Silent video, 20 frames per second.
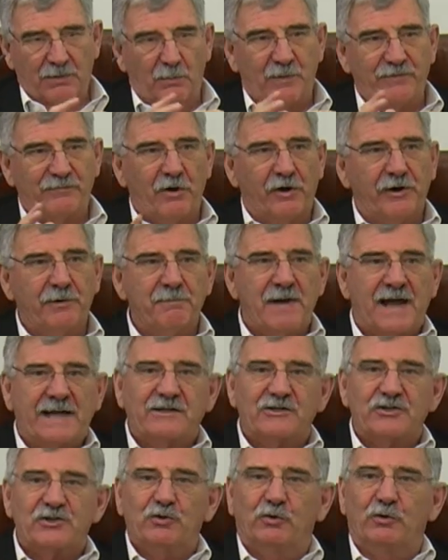we've got to make
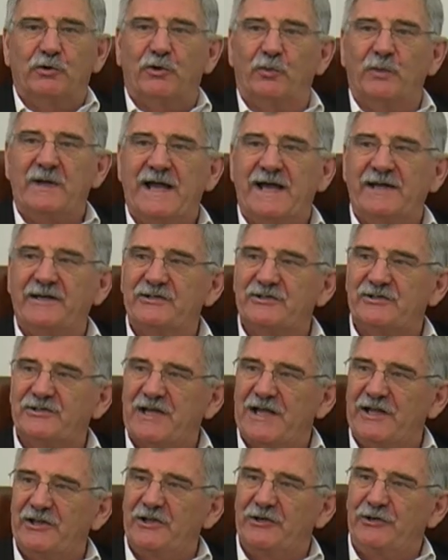sure that we
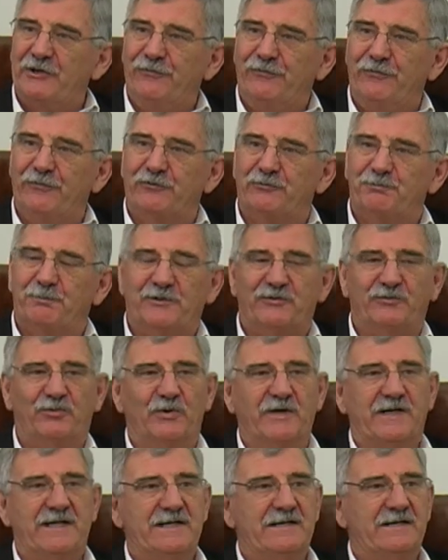understand the difference
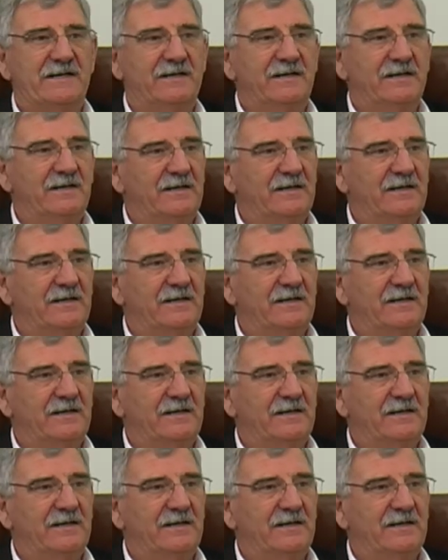between